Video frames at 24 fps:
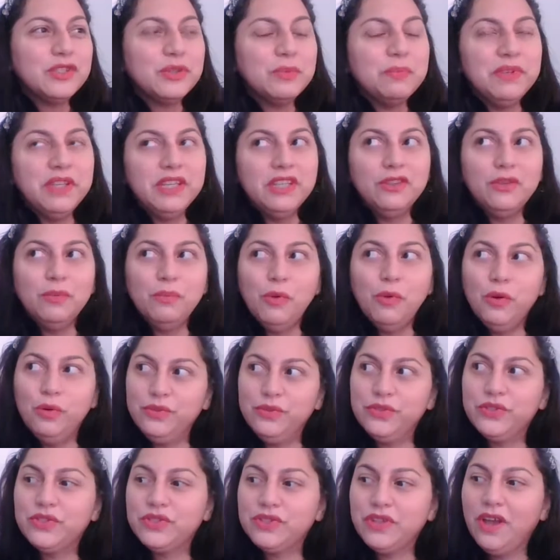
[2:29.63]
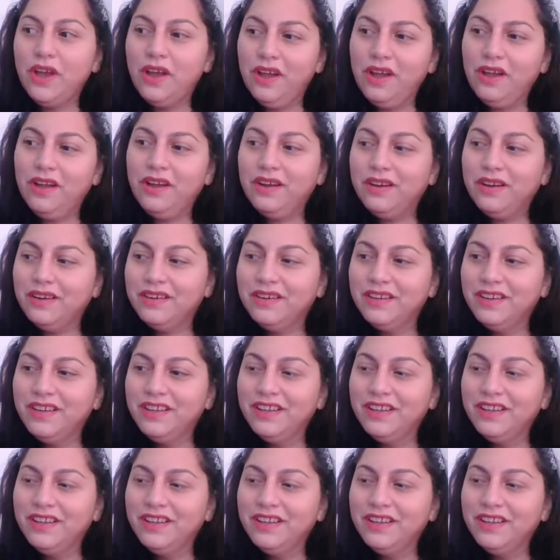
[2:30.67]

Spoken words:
to be the most I